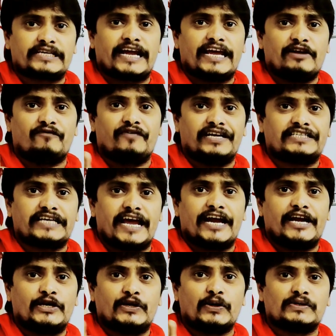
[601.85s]
in which
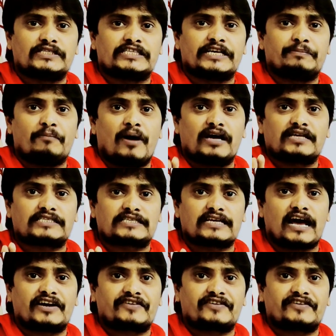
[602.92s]
N2 sigma star